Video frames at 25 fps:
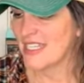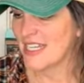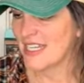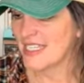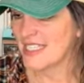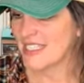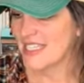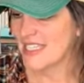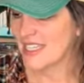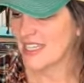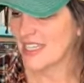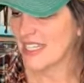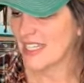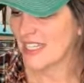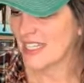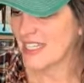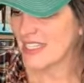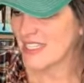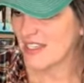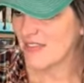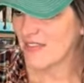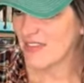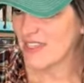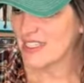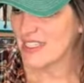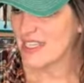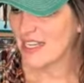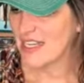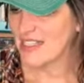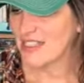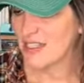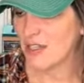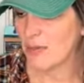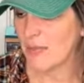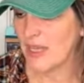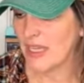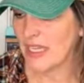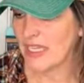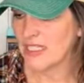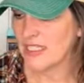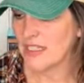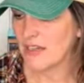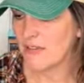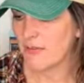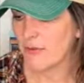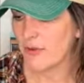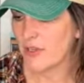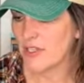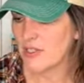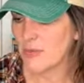does the thickness of the stencil make a
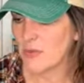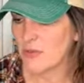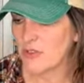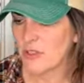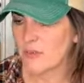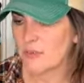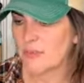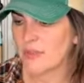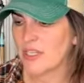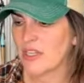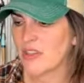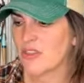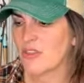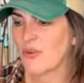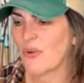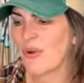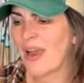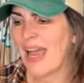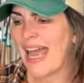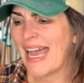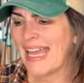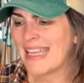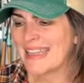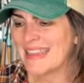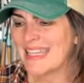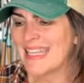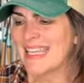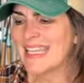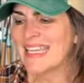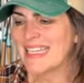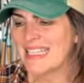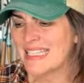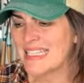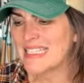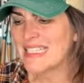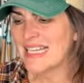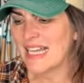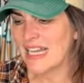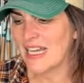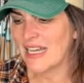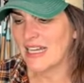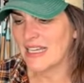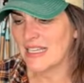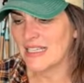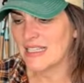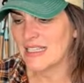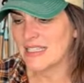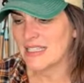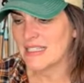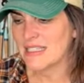difference with the bleed through? I think it
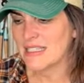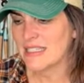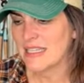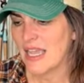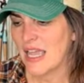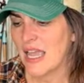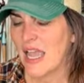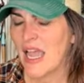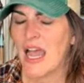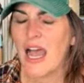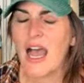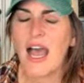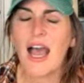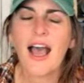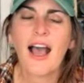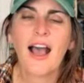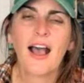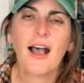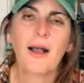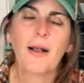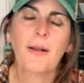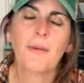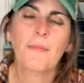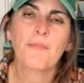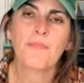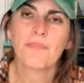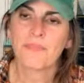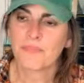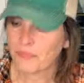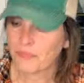does. Um,